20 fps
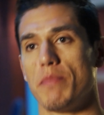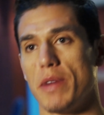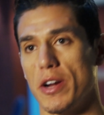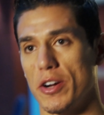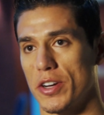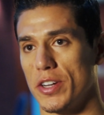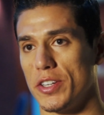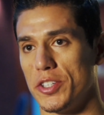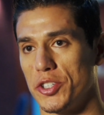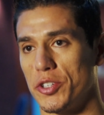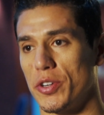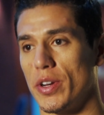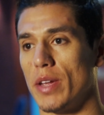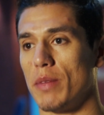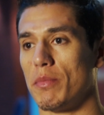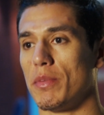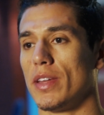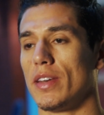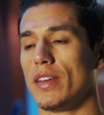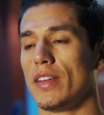the American
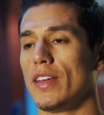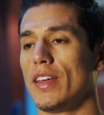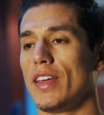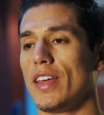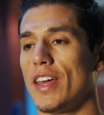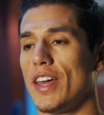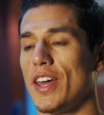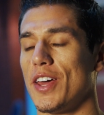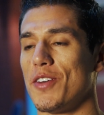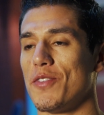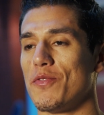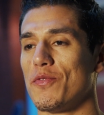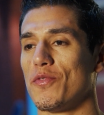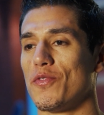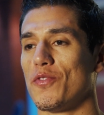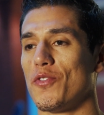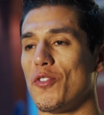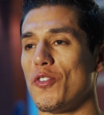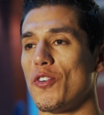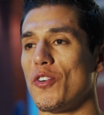dream, and,
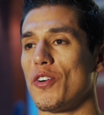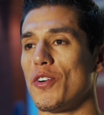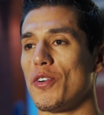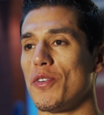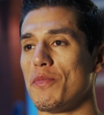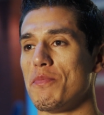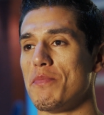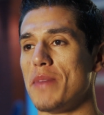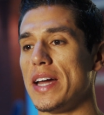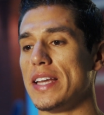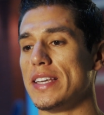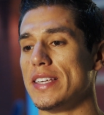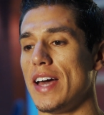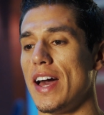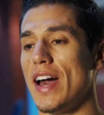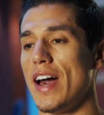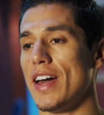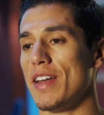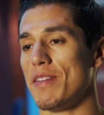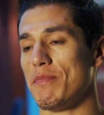and for my
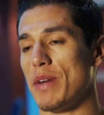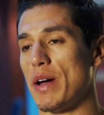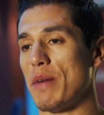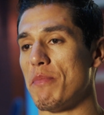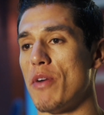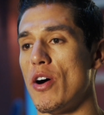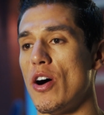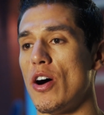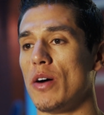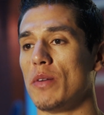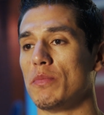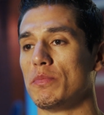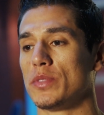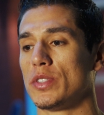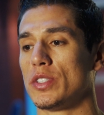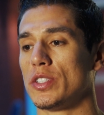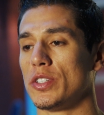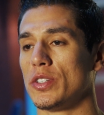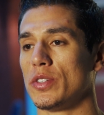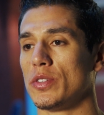dad and my
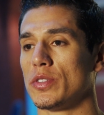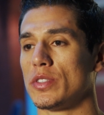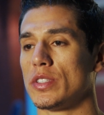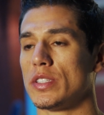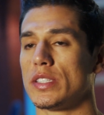mom to,